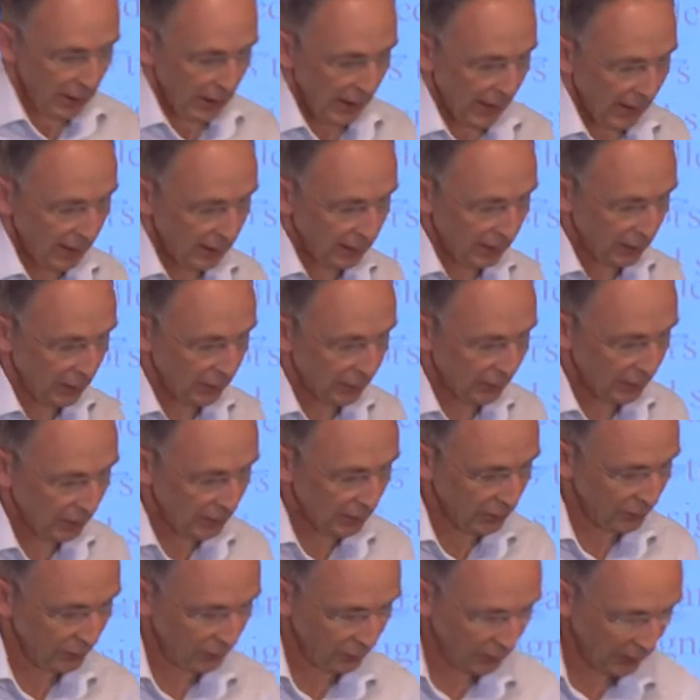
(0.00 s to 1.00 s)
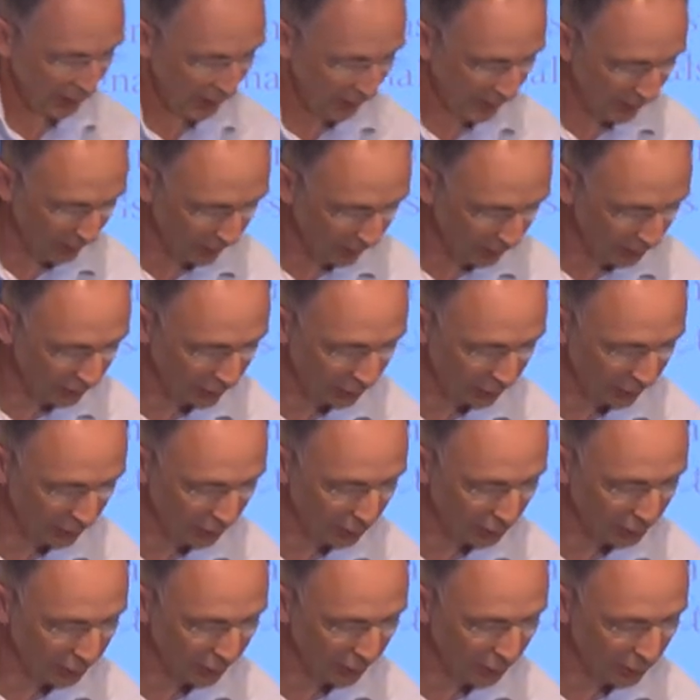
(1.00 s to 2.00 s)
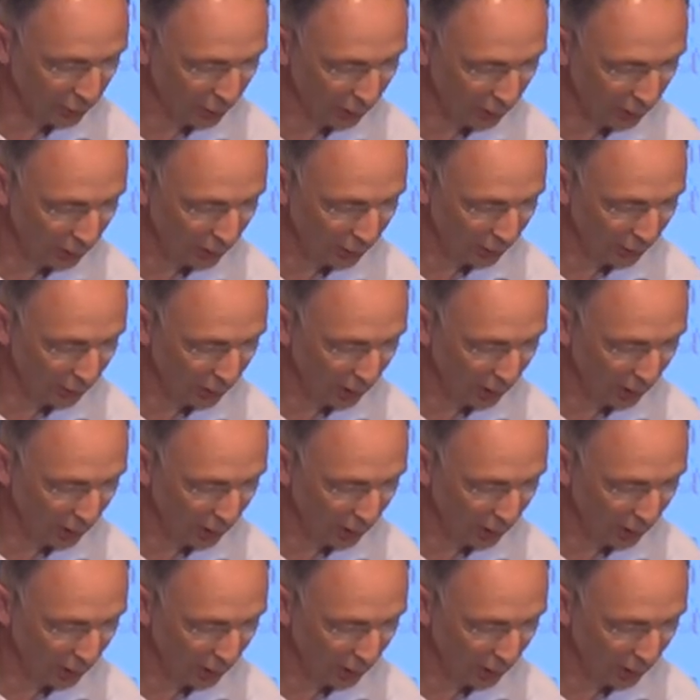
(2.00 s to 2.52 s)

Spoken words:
And it sends those signals to the nucleus,